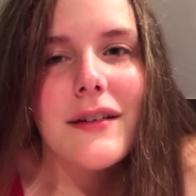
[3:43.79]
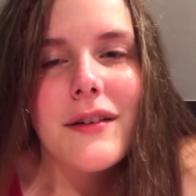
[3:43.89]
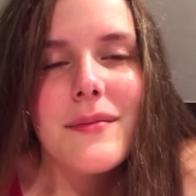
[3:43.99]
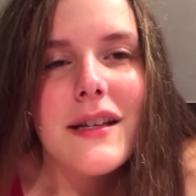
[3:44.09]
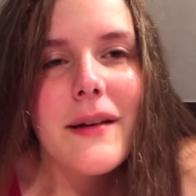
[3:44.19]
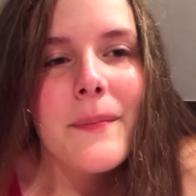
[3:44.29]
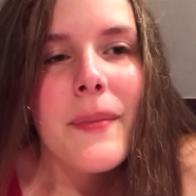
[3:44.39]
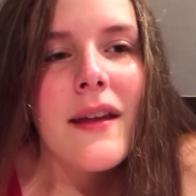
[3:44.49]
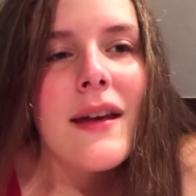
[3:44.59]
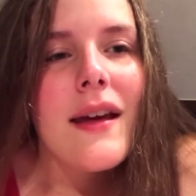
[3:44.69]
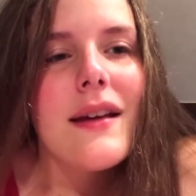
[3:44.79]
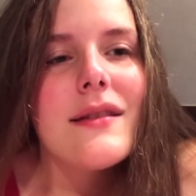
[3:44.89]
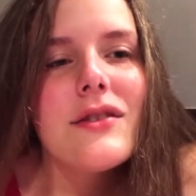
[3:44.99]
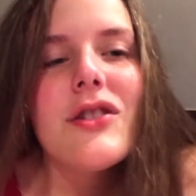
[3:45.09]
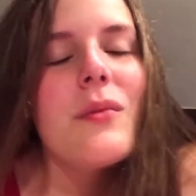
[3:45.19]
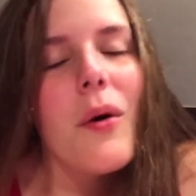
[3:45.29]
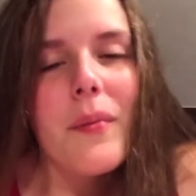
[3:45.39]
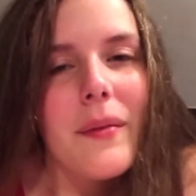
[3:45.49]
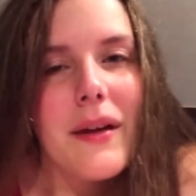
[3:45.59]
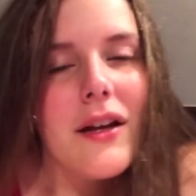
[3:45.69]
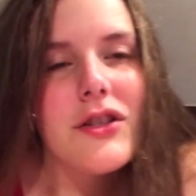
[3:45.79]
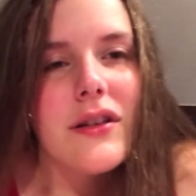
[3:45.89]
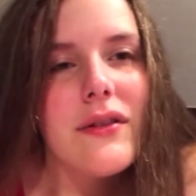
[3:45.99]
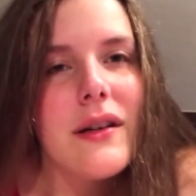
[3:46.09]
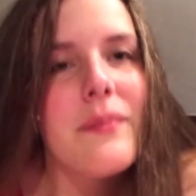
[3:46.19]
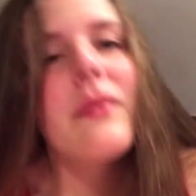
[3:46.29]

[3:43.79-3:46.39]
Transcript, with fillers: You know what I'm saying? She won't put me on JV.